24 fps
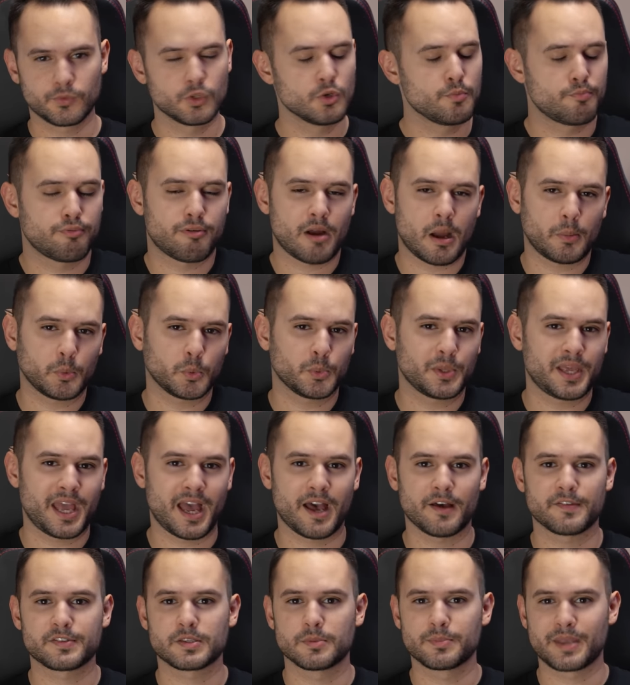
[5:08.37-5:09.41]
you probably
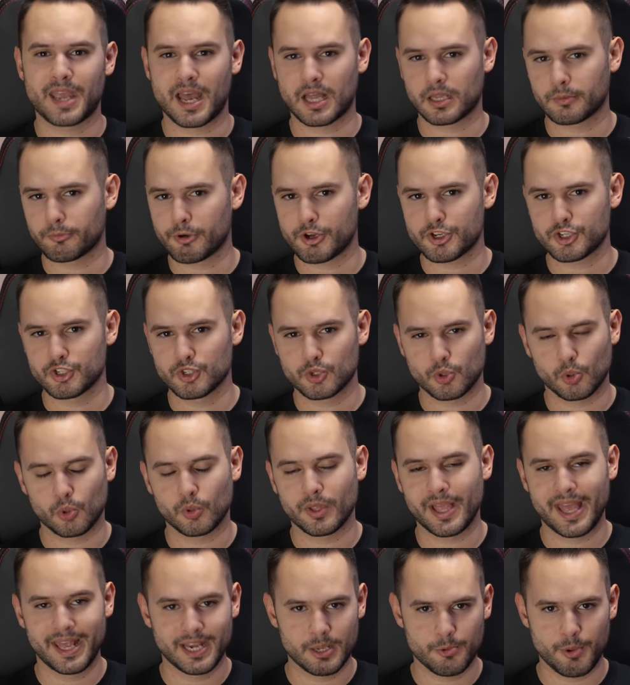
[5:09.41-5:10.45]
have some calibration
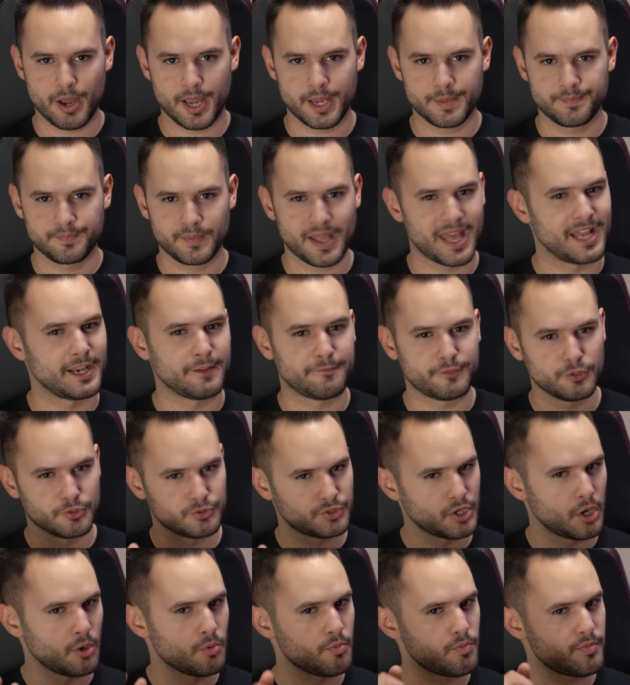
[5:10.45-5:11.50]
tool anyway, and if you
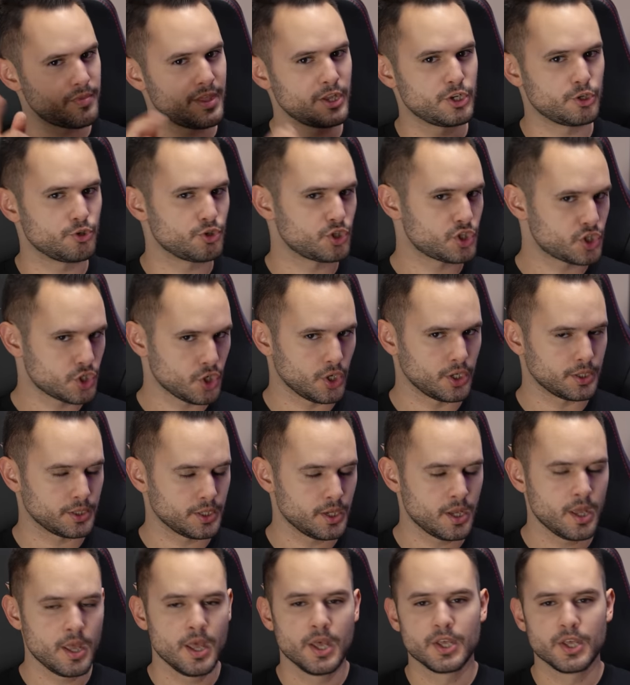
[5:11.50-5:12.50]
don't, then you should.